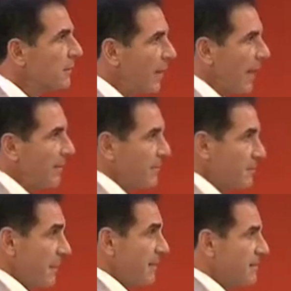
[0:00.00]
Lab is
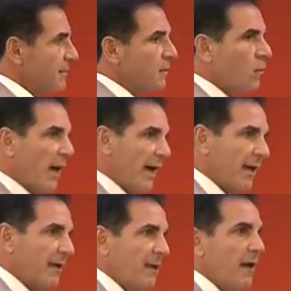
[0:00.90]
basically a
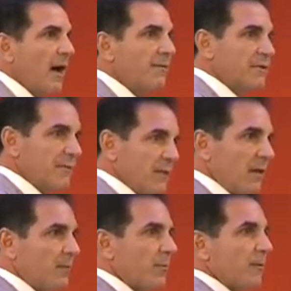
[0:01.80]
way of a
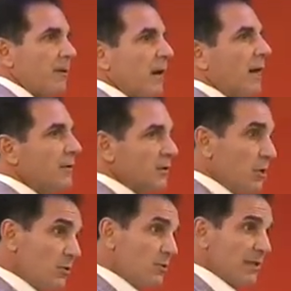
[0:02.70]
developer
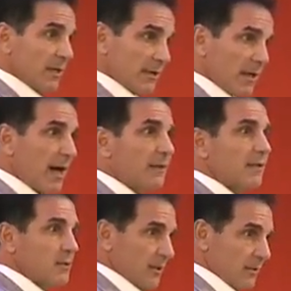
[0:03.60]
using
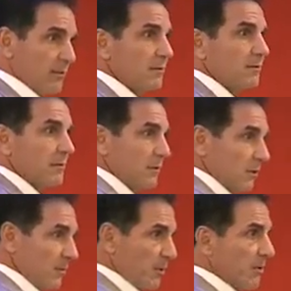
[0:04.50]
cognition,
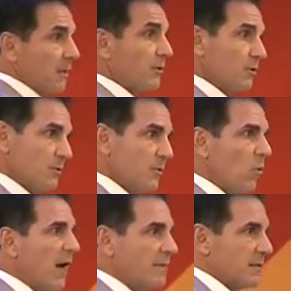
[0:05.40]
computing, or using
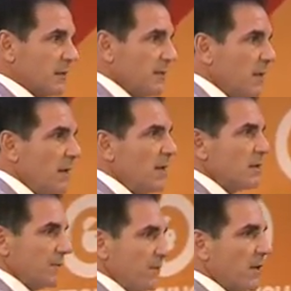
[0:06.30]
Watson
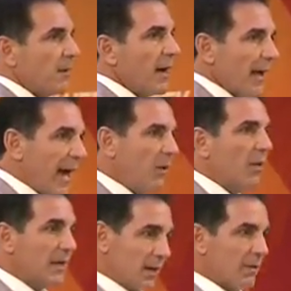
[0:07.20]
to figure out how we
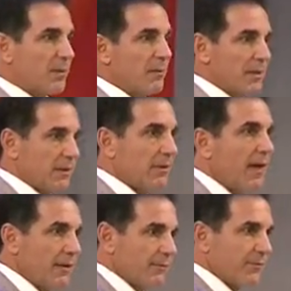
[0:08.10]
can help them in their
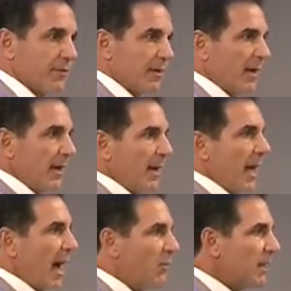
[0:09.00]
life.
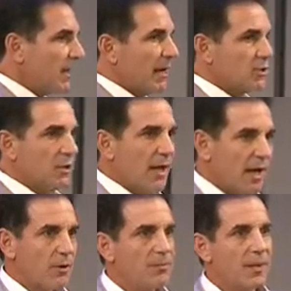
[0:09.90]
How we can actually
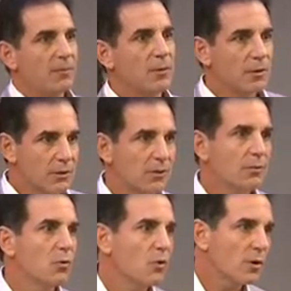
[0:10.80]
help them learn
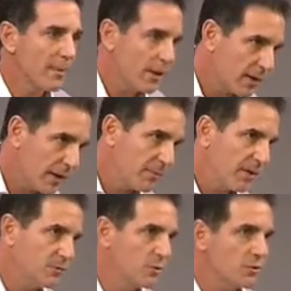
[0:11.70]
more about what
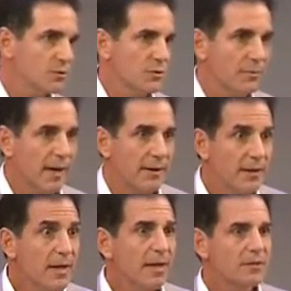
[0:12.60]
IBM tools are
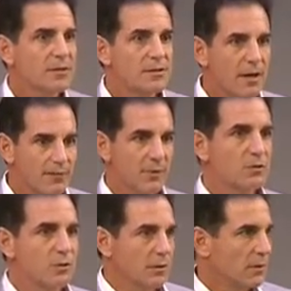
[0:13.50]
about, a discovery
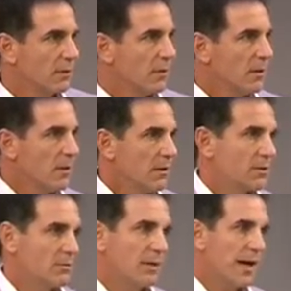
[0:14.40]
tool. Because
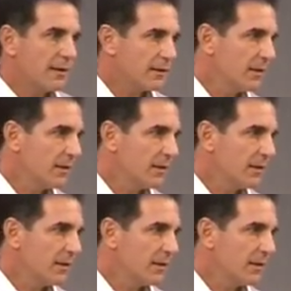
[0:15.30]
the reality